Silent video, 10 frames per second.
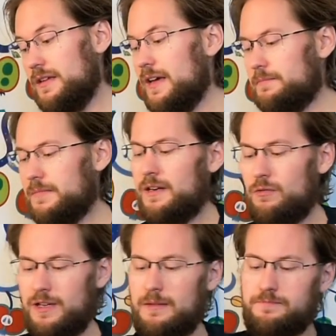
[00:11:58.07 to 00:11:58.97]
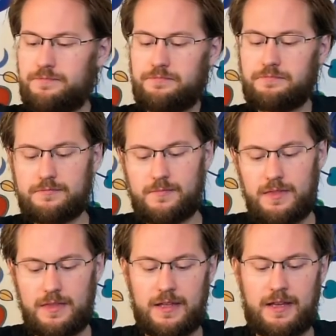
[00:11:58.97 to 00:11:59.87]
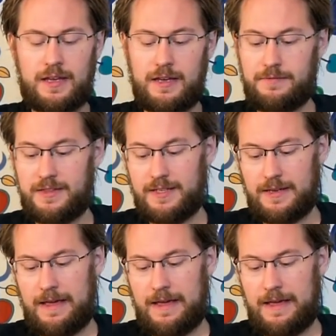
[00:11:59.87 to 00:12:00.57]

Yeah, anyway, I have the